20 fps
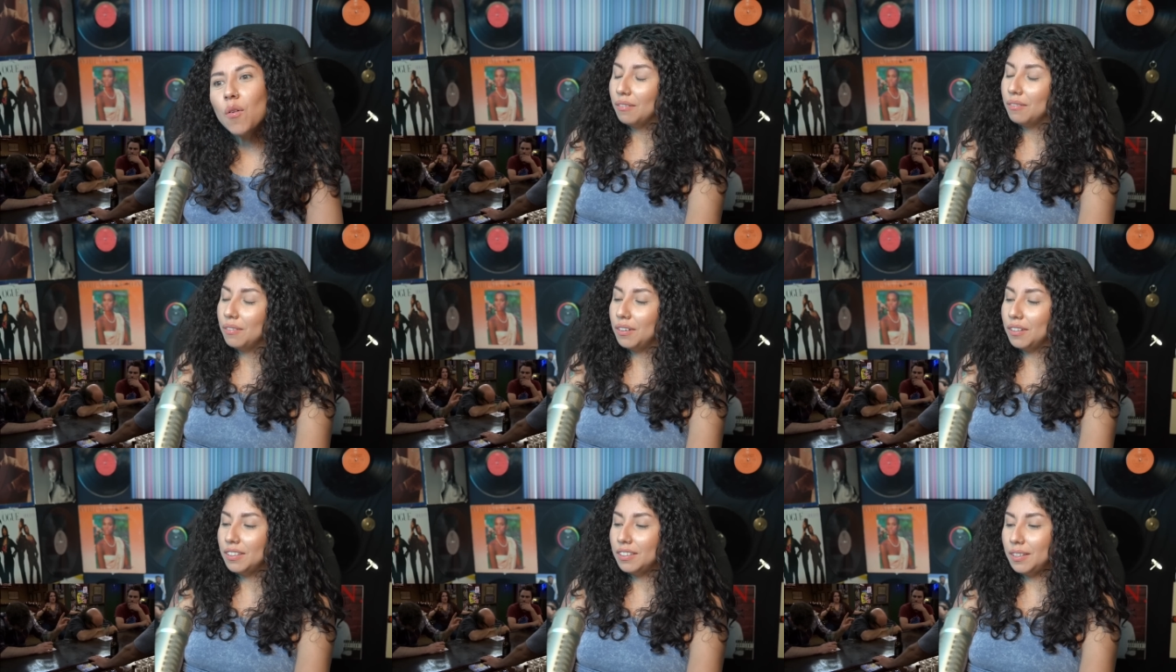
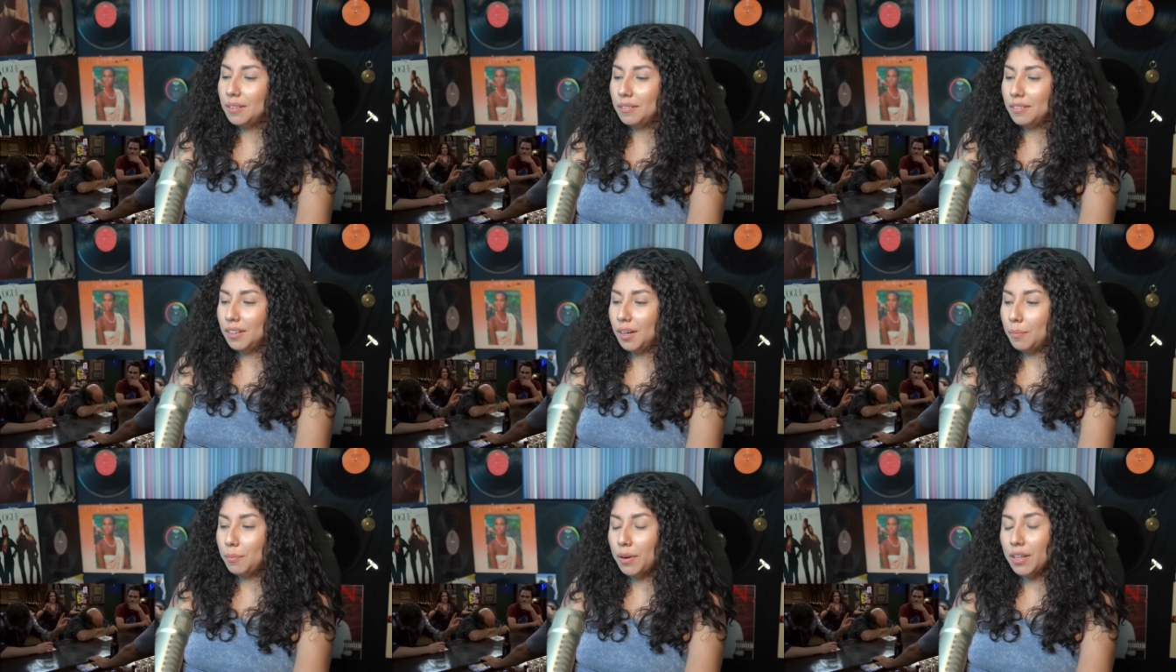Well, the,
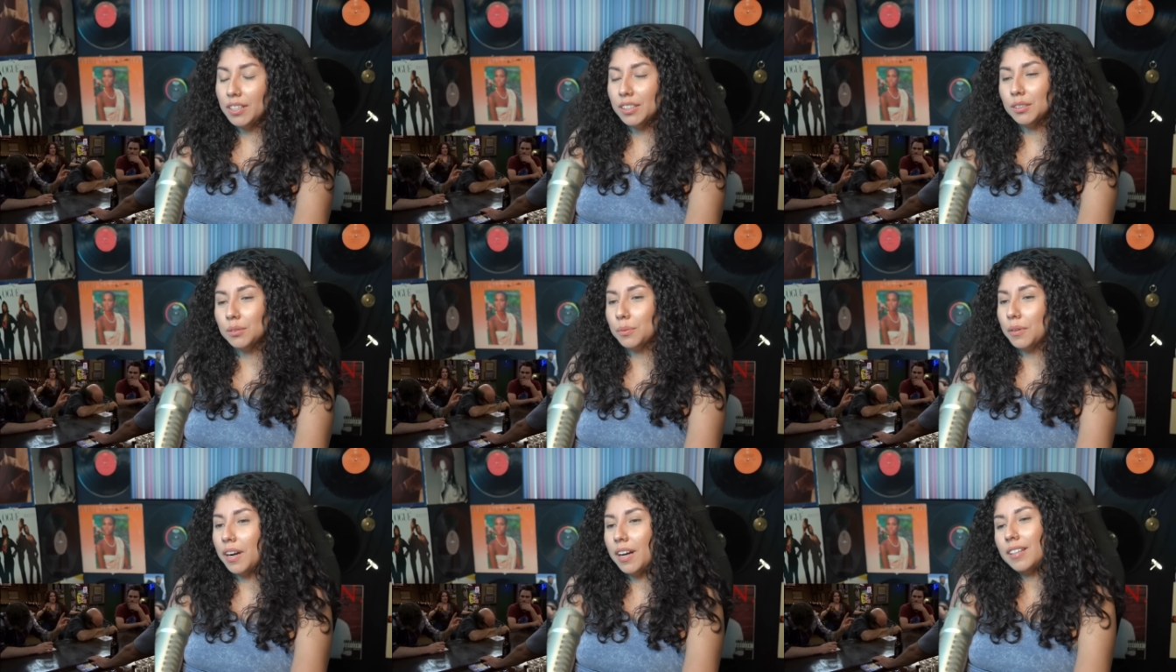her
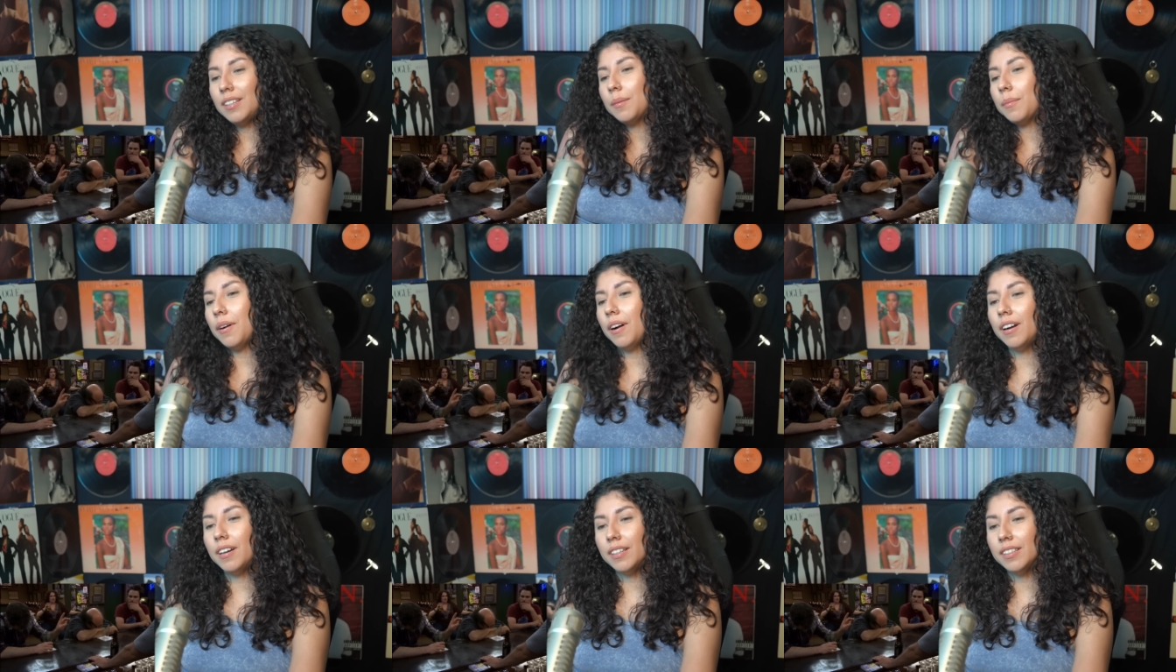brothers were at the
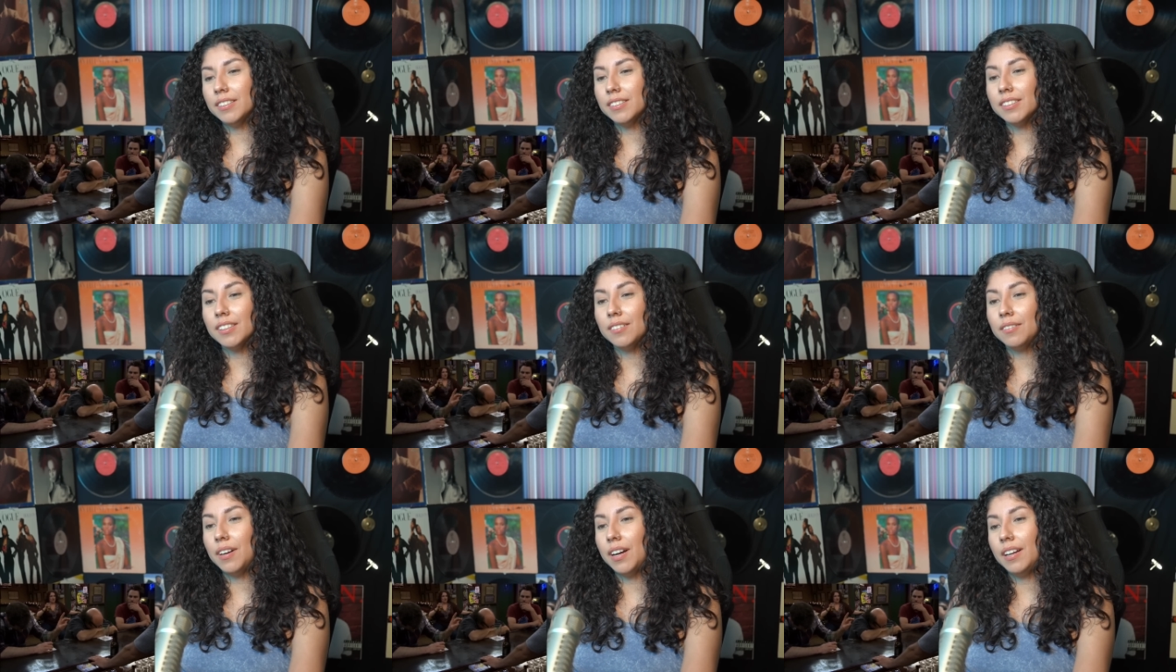party,
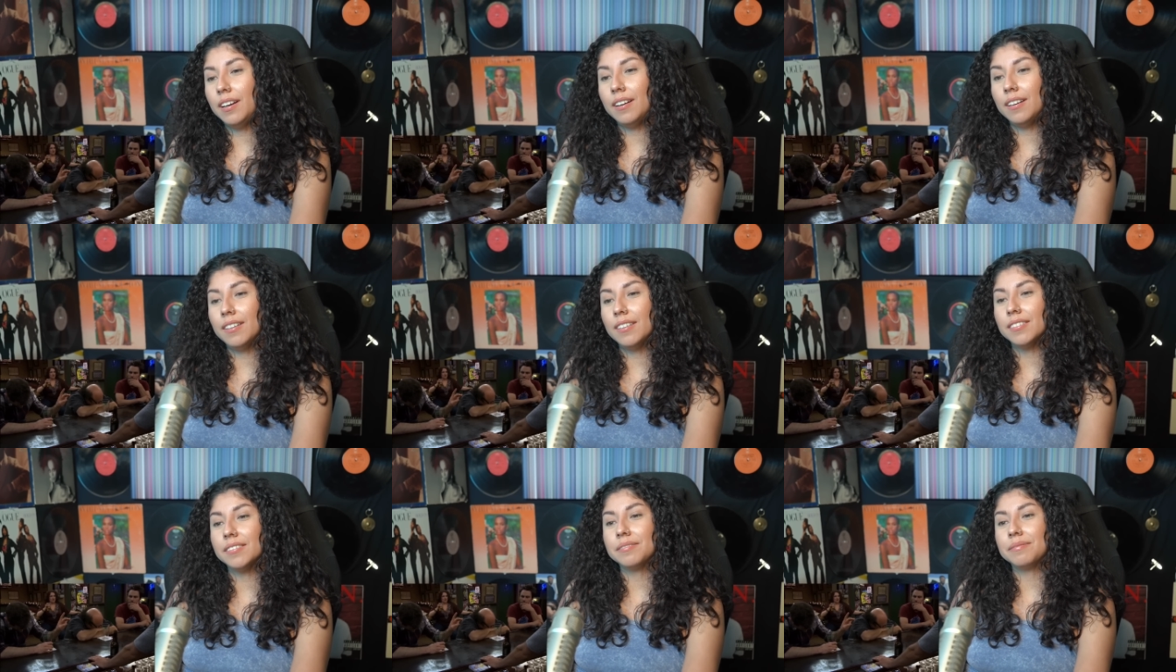so why
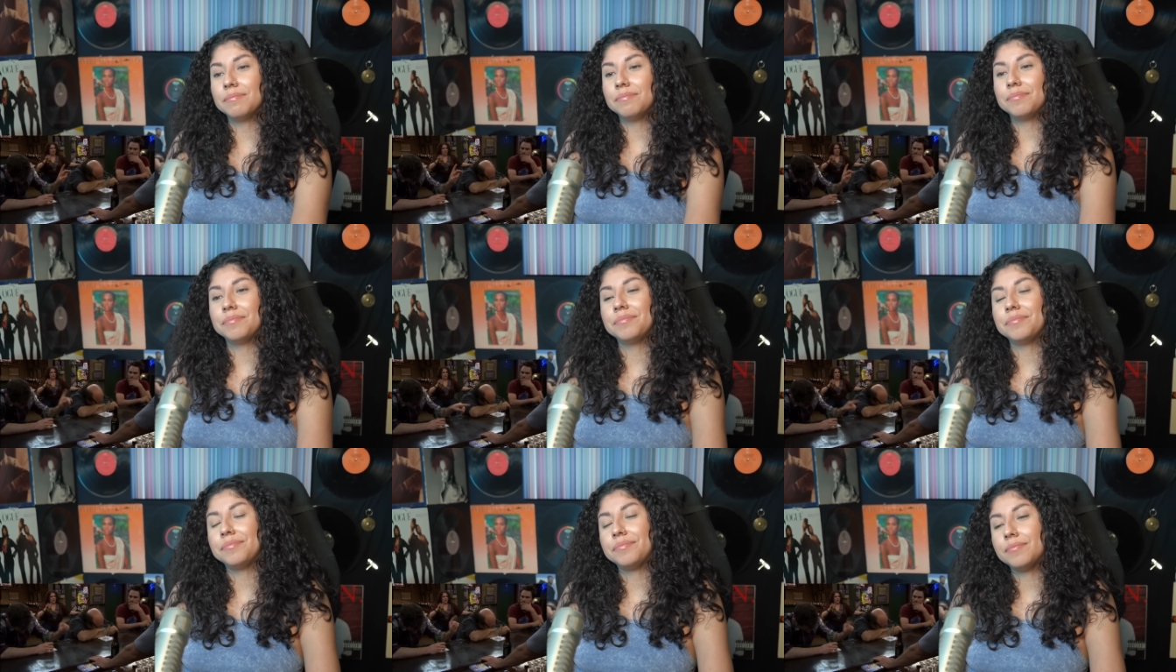not?
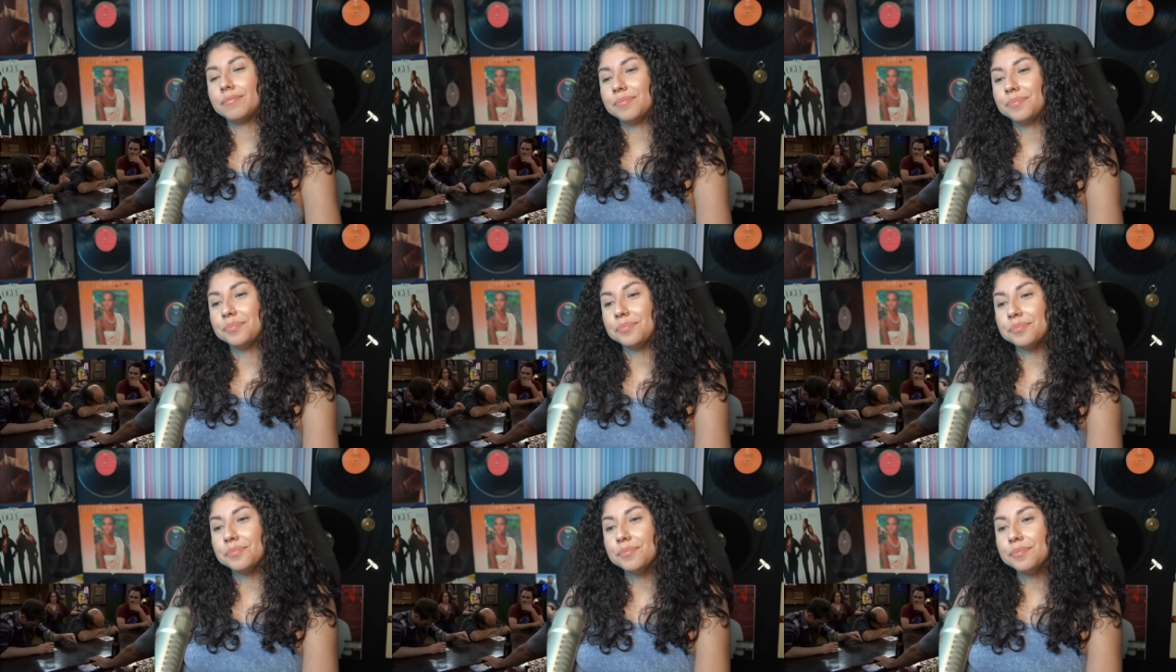So are
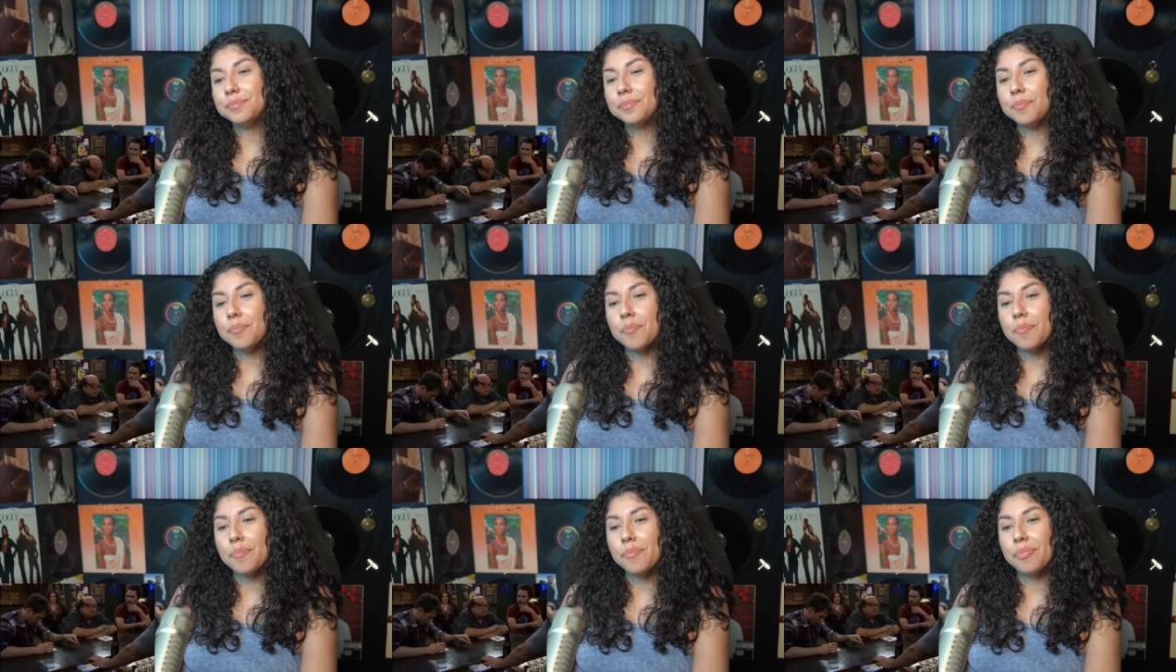you telling
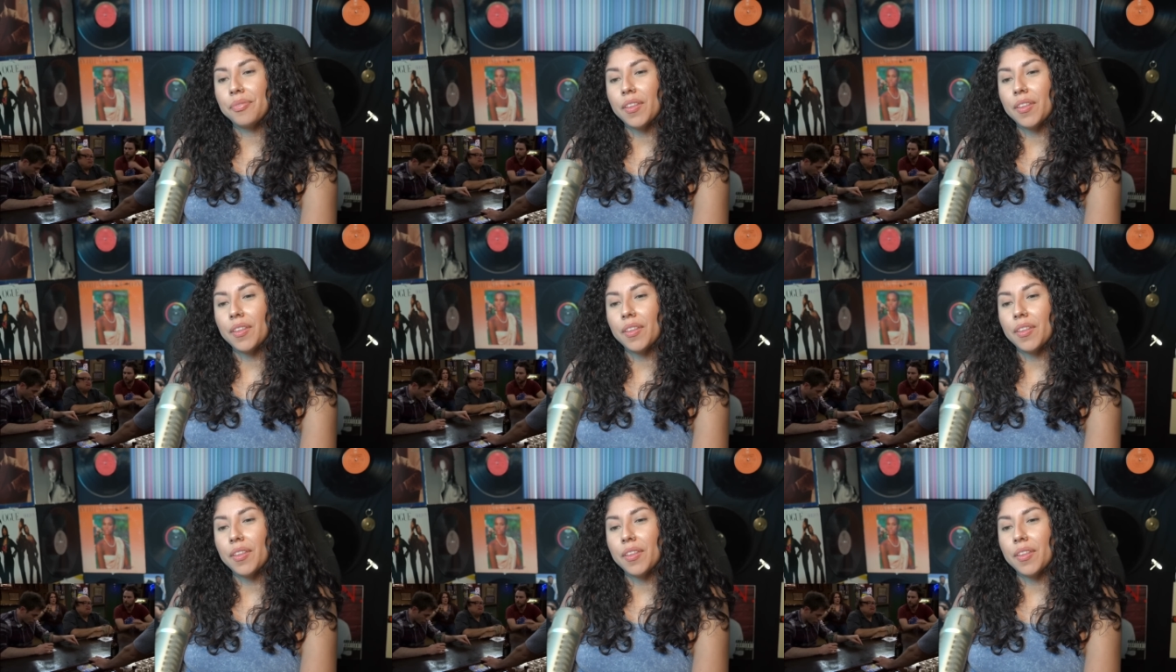us that